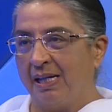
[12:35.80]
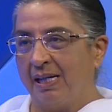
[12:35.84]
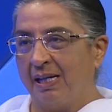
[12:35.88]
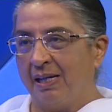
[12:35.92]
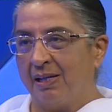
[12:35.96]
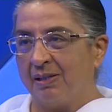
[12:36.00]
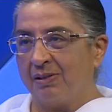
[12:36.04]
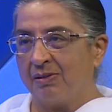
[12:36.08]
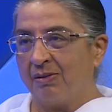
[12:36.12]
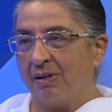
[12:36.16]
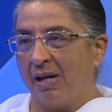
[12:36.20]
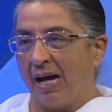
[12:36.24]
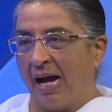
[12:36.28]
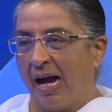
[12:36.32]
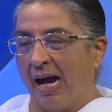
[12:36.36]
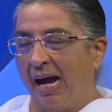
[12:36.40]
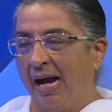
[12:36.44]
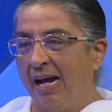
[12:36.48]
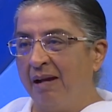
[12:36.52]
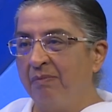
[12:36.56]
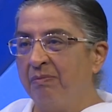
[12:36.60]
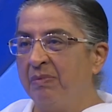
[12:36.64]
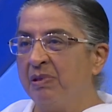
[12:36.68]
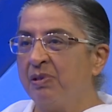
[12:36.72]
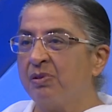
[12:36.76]
So
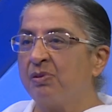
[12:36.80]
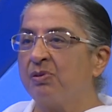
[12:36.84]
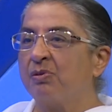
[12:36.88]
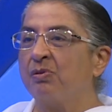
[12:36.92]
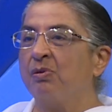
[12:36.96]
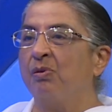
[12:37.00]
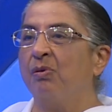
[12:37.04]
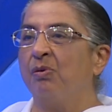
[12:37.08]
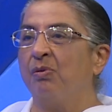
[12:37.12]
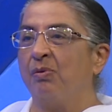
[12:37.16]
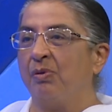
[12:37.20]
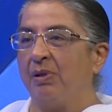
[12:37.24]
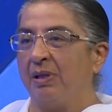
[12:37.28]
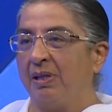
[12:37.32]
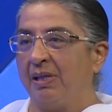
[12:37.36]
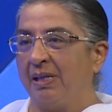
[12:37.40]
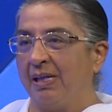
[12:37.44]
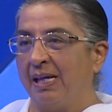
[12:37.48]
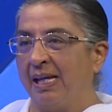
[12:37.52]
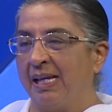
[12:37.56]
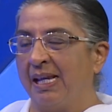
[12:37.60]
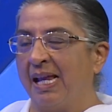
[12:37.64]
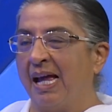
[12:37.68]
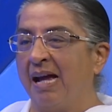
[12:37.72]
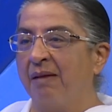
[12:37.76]
I'm a soul
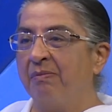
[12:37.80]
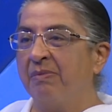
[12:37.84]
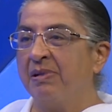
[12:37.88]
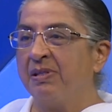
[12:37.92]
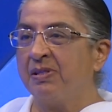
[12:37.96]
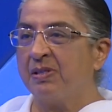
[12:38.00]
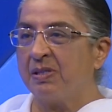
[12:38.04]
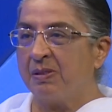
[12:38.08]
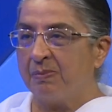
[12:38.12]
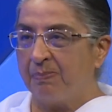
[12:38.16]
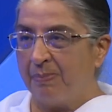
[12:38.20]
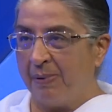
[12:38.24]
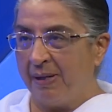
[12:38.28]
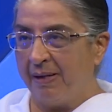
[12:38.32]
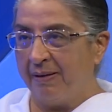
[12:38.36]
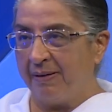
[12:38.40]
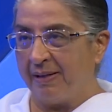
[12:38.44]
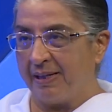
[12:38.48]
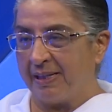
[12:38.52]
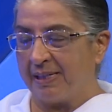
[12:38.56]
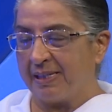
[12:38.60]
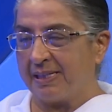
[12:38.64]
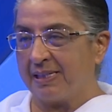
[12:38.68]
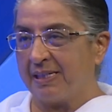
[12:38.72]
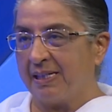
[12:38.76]
and I'm a
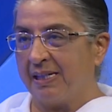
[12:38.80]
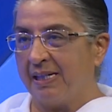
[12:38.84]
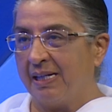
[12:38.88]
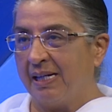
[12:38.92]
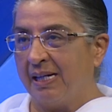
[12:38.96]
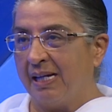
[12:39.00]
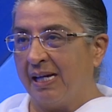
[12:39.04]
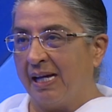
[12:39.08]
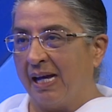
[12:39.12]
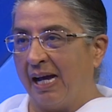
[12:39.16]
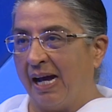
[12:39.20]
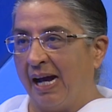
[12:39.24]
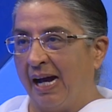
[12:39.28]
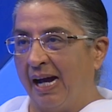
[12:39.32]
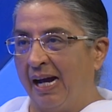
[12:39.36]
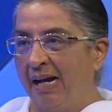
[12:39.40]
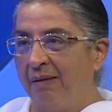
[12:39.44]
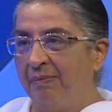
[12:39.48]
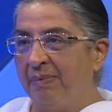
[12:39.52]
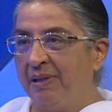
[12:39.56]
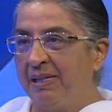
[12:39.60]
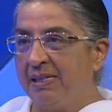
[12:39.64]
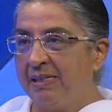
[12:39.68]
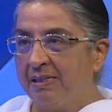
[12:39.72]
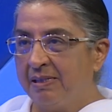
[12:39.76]
spirit.
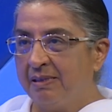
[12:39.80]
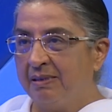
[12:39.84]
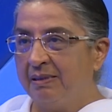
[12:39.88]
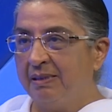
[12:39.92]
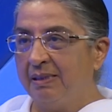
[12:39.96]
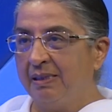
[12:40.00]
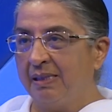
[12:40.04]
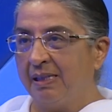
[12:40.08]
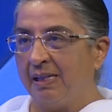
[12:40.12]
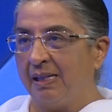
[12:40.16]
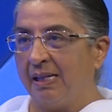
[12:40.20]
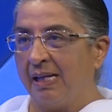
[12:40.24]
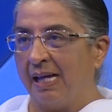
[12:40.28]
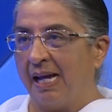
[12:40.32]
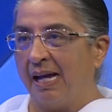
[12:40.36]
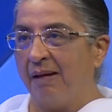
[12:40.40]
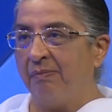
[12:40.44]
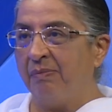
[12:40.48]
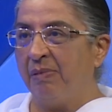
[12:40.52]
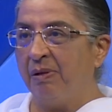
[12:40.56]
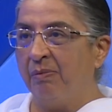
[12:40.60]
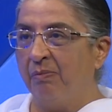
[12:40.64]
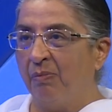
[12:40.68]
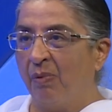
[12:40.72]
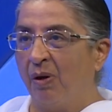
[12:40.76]
I'm eternal,
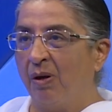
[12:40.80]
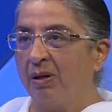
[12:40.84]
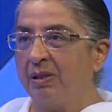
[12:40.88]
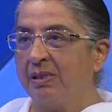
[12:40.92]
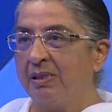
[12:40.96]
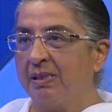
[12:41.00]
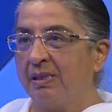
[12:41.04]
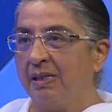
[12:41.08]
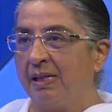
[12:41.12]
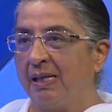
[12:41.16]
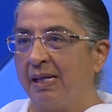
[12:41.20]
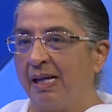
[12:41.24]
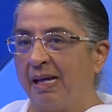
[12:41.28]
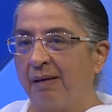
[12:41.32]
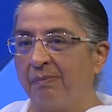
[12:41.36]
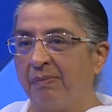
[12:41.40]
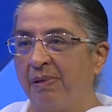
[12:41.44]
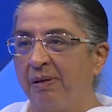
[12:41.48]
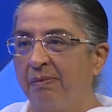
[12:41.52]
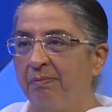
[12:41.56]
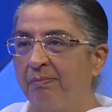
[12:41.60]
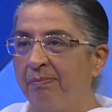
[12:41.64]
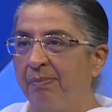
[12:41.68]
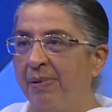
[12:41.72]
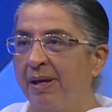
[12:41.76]
I'm immortal, I'm
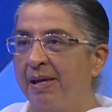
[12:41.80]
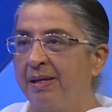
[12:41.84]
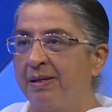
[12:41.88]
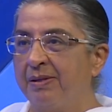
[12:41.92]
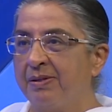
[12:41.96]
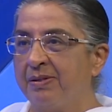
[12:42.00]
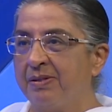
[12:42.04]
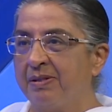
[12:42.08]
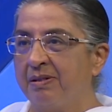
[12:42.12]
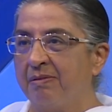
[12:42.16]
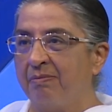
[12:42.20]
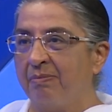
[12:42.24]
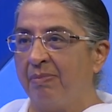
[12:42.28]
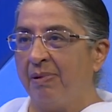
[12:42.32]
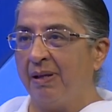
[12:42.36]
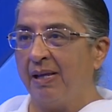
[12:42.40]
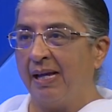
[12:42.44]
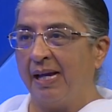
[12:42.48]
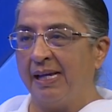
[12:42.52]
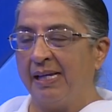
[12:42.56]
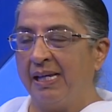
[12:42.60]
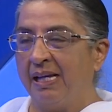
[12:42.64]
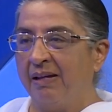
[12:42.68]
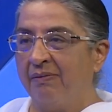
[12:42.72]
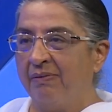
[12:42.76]
imperishable,
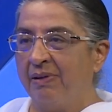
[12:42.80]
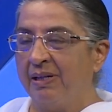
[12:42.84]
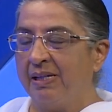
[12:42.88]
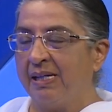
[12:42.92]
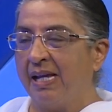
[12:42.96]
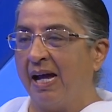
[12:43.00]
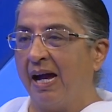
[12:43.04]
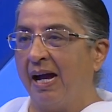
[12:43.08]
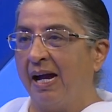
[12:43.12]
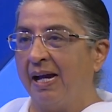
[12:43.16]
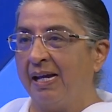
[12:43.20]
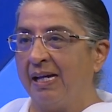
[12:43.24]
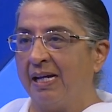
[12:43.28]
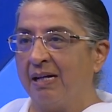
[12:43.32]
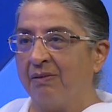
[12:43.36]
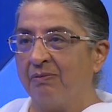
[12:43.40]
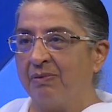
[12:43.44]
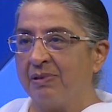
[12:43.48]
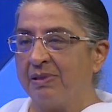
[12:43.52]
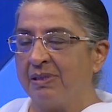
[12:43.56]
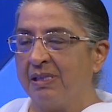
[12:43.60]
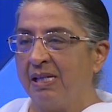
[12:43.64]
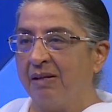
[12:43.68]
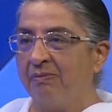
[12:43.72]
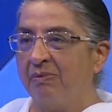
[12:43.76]
I never die, I
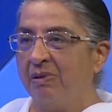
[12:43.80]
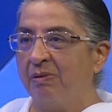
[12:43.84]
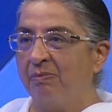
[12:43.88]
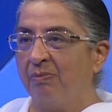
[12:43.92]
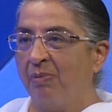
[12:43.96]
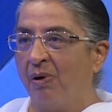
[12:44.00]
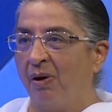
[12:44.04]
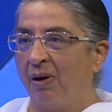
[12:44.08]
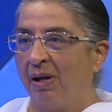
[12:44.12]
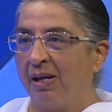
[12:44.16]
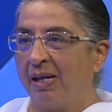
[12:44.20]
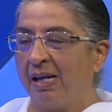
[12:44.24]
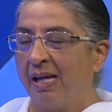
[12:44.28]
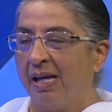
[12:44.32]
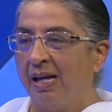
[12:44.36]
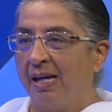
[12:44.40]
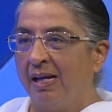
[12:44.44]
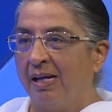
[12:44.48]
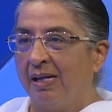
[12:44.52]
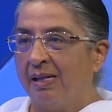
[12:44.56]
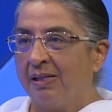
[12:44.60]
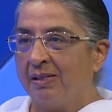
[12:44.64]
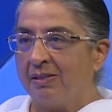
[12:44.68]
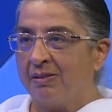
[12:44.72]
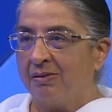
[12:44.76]
was never born.
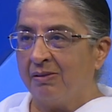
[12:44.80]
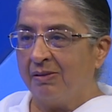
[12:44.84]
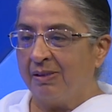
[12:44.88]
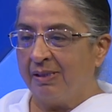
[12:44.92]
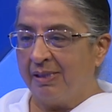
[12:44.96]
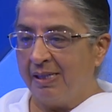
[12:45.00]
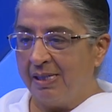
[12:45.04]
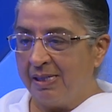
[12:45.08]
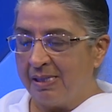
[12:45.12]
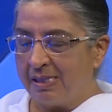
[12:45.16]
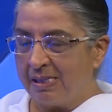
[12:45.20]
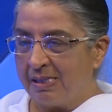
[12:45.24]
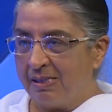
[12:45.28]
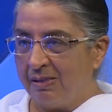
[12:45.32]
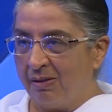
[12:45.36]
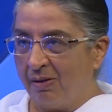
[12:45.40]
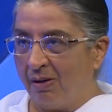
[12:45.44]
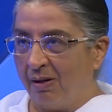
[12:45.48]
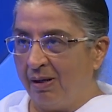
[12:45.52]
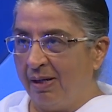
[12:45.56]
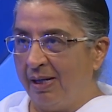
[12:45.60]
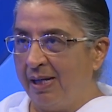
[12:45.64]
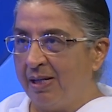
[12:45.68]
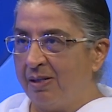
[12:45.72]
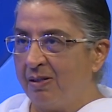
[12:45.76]
So this
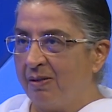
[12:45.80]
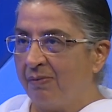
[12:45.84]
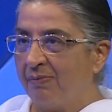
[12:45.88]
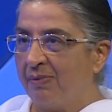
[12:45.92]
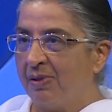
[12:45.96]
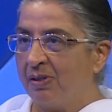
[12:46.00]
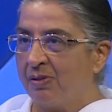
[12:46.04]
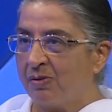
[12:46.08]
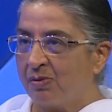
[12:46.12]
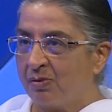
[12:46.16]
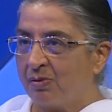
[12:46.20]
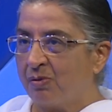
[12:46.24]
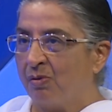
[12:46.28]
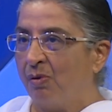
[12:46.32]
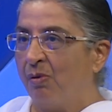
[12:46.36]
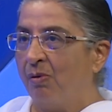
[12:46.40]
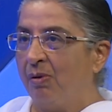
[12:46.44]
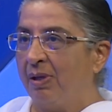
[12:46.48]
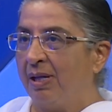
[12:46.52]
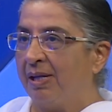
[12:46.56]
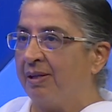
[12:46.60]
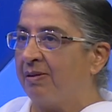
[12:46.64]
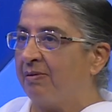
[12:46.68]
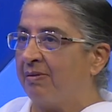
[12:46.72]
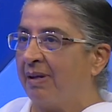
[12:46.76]
knowledge of the
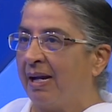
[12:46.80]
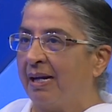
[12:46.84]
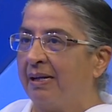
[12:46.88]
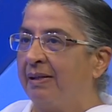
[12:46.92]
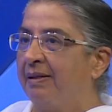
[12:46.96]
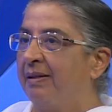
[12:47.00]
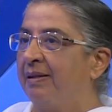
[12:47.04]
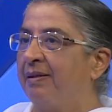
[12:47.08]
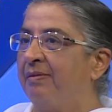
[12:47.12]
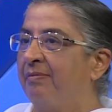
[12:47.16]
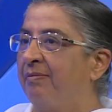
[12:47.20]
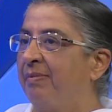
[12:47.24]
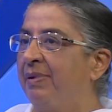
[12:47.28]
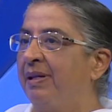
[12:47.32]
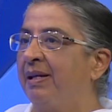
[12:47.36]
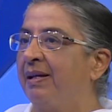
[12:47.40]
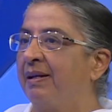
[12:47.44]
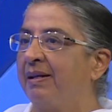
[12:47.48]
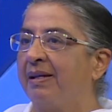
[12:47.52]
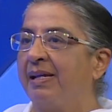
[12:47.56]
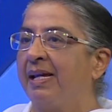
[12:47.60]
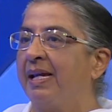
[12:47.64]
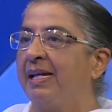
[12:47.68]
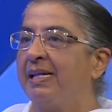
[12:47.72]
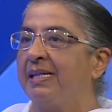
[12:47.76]
soul attracted me a
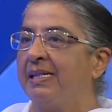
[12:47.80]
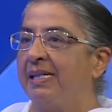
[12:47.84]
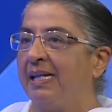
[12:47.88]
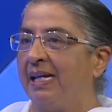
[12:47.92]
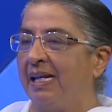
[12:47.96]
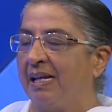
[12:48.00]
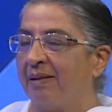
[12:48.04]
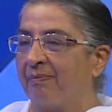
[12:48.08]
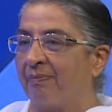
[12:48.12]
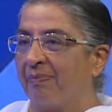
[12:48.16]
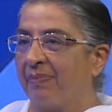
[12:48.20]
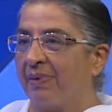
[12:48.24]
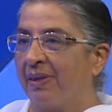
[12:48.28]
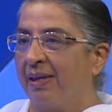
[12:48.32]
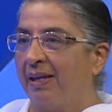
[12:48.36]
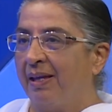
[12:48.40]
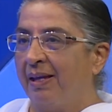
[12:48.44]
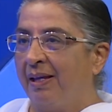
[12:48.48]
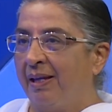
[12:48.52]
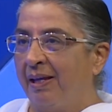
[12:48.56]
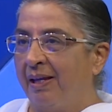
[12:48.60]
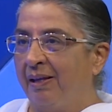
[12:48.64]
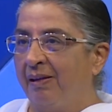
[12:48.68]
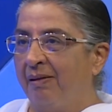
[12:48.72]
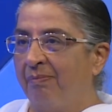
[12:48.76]
great deal.
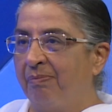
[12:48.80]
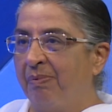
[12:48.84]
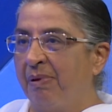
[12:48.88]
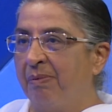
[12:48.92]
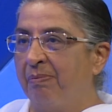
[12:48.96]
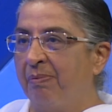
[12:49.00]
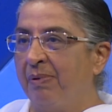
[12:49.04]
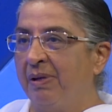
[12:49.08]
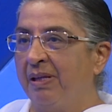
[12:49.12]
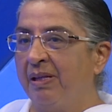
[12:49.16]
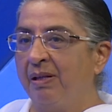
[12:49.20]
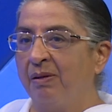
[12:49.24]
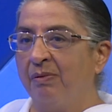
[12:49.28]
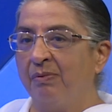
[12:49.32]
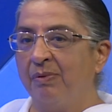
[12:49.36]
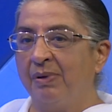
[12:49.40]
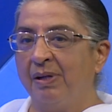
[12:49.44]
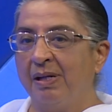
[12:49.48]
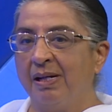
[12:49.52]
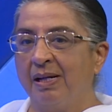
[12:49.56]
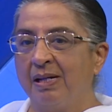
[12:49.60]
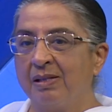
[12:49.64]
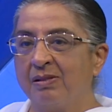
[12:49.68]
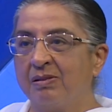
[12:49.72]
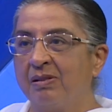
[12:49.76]
You know, people in the
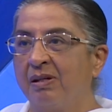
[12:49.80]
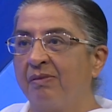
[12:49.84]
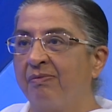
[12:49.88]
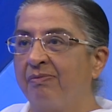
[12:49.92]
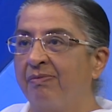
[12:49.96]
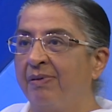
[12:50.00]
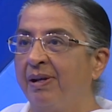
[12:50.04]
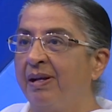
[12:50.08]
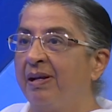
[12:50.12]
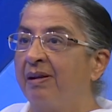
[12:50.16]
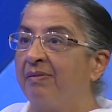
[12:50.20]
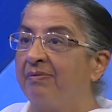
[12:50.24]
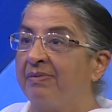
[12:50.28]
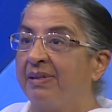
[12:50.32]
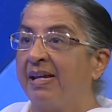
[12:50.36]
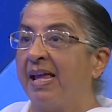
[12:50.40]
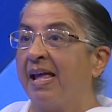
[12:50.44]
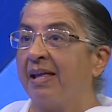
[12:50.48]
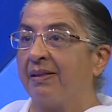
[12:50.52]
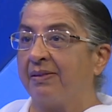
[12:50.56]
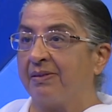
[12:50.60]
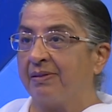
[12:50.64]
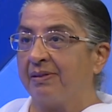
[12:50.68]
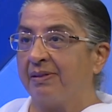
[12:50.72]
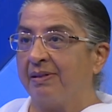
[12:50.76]
world are so afraid of
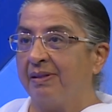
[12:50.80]
death.